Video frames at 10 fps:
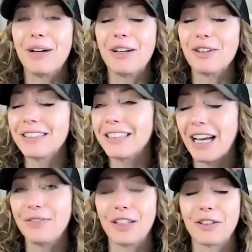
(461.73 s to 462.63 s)
when Ernest and
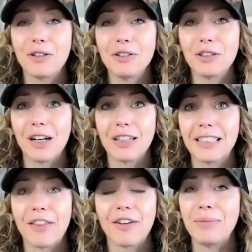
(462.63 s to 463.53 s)
I have done a coaching call
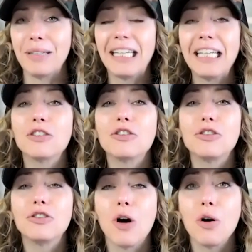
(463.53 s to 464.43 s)
together. I mean, he is
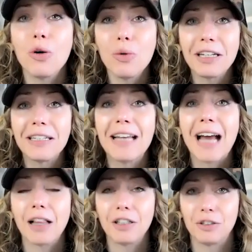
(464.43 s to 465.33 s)
so
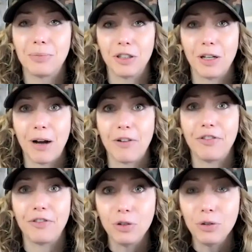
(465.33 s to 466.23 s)
knowledgeable about
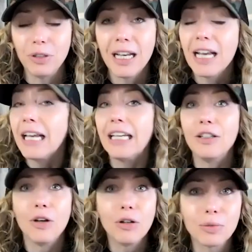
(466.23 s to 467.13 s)
food. He
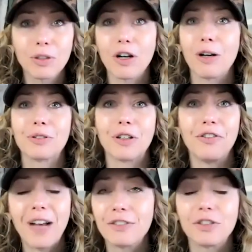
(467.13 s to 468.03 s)
knows what carbs are,
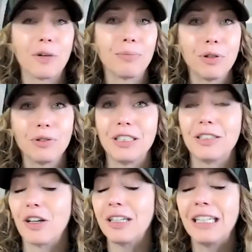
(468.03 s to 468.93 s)
fats are,
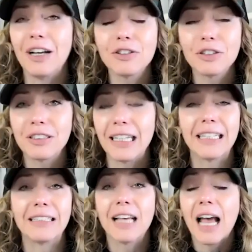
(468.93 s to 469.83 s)
proteins are. He
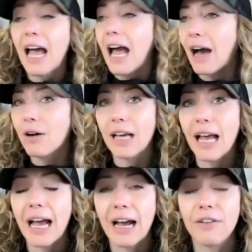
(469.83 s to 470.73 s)
understands how to
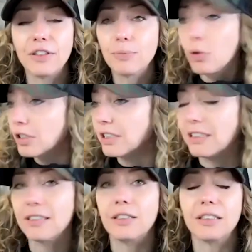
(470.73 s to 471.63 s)
have his
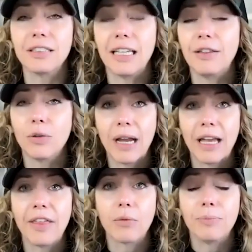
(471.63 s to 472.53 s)
portions in the
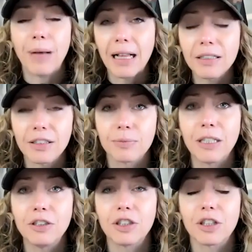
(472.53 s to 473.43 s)
way that will balance his
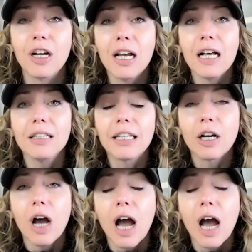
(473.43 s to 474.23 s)
blood sugar. Like,